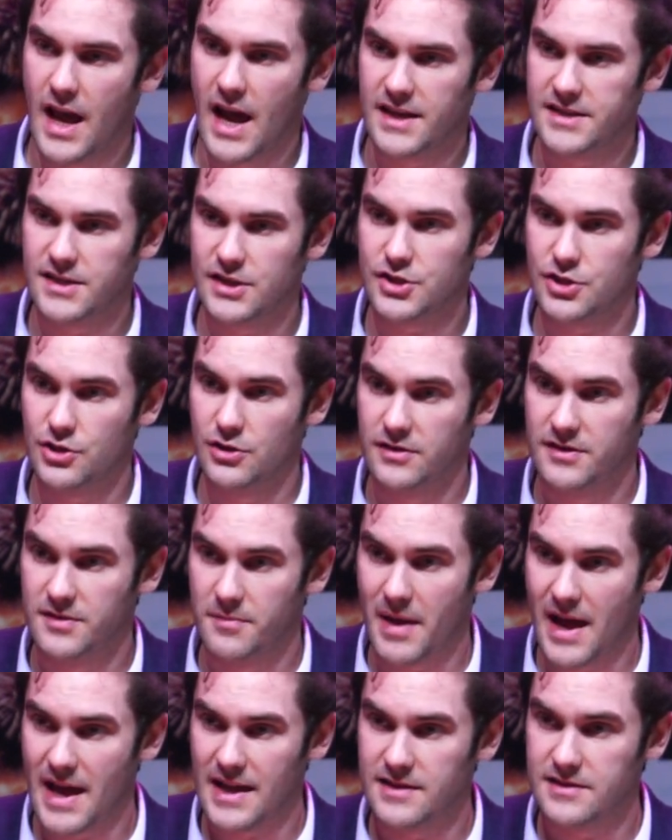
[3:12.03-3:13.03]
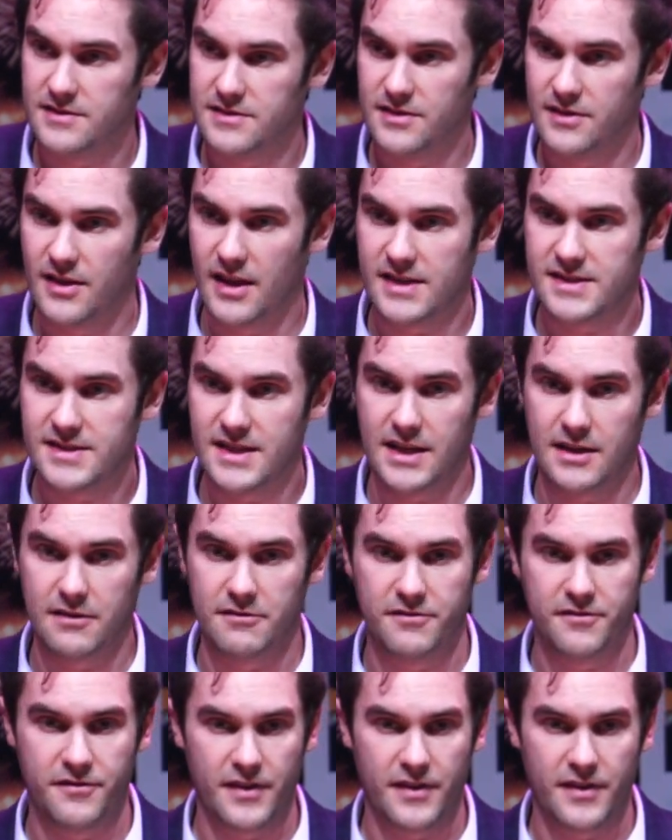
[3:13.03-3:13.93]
additional demand that a city of